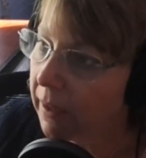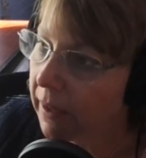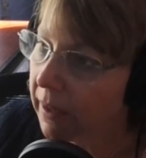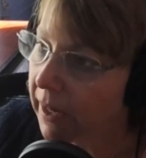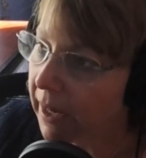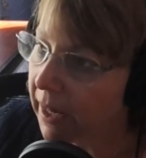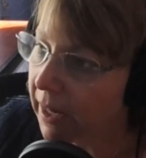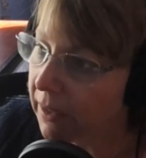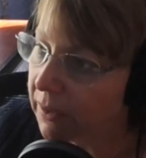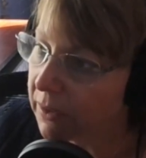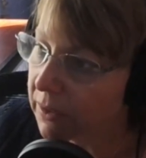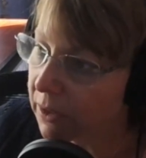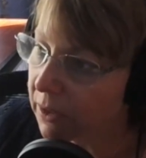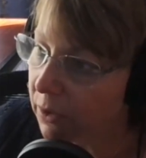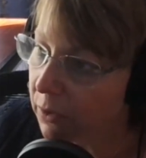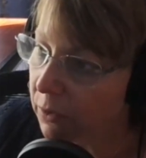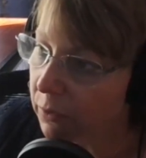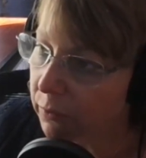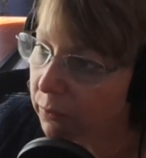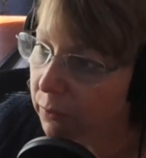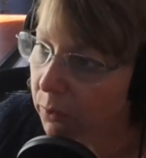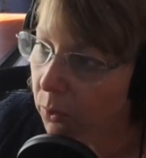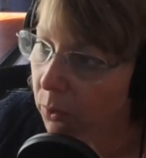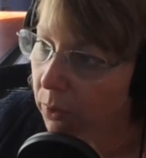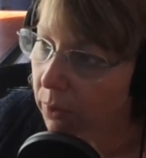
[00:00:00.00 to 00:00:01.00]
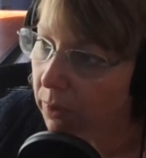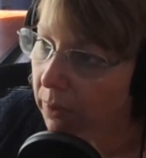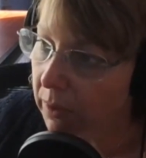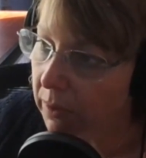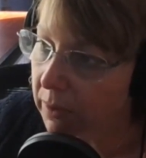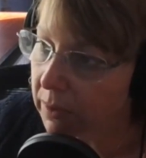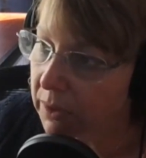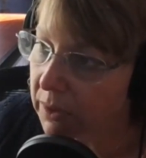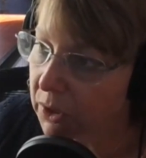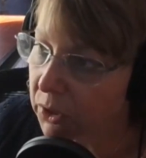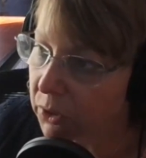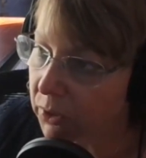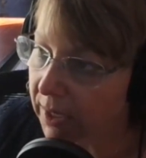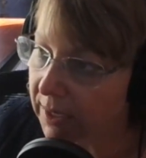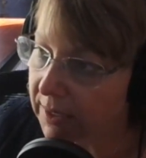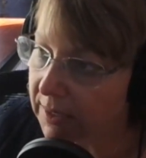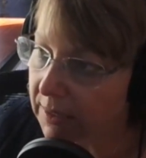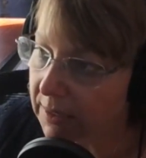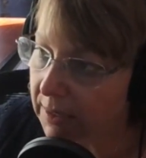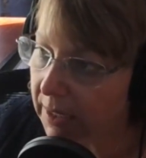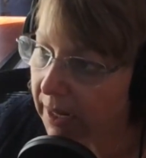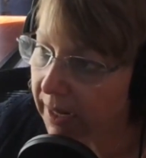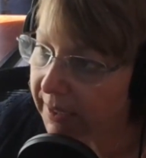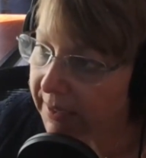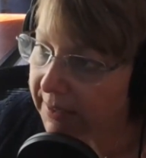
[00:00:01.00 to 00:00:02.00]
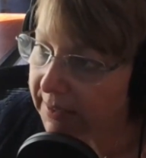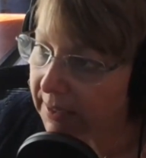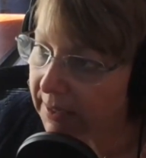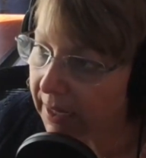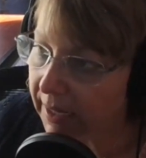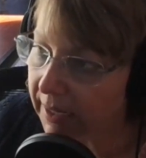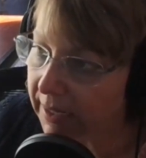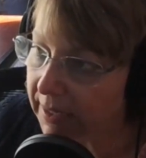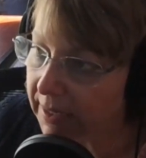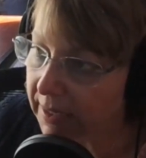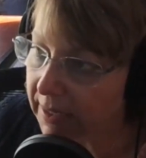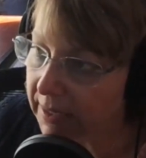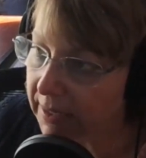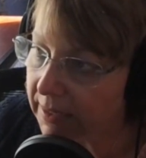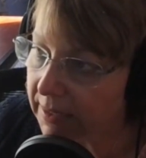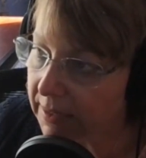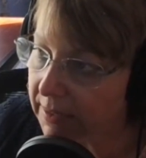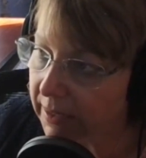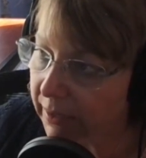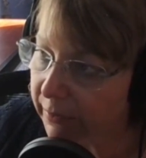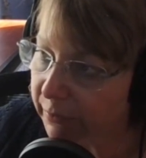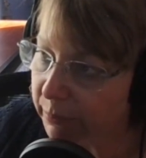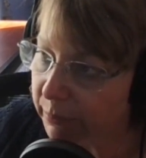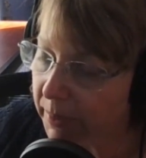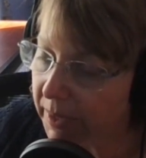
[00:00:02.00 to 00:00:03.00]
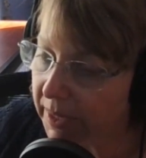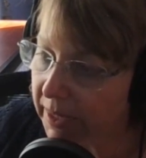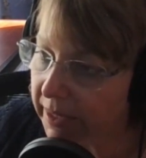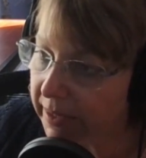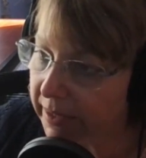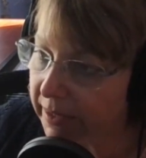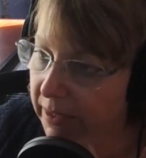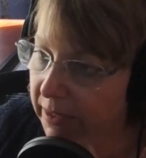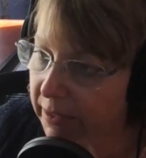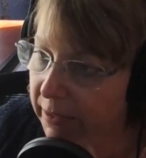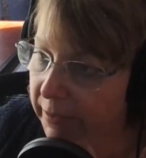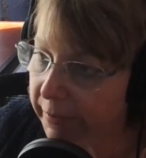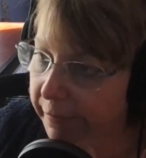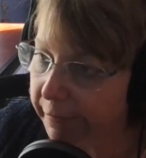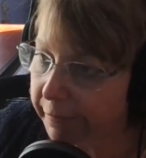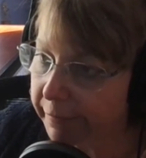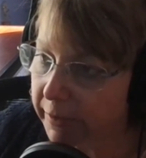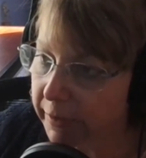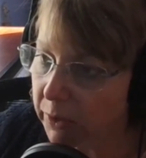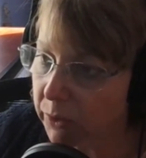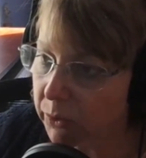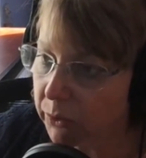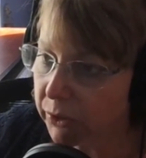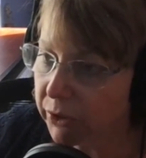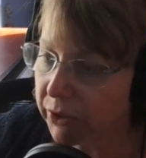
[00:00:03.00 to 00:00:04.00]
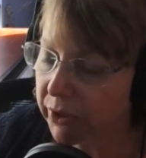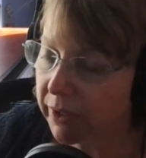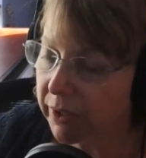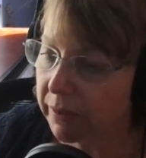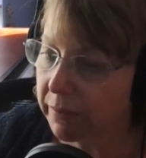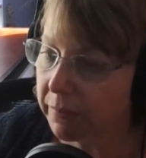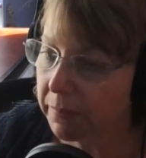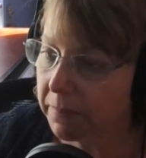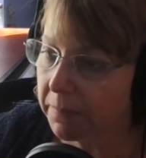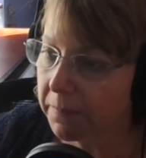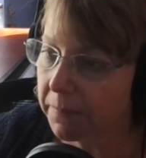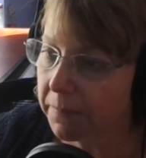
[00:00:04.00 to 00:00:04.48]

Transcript: And it's good for stress, anxiety, self-pity, and confusion.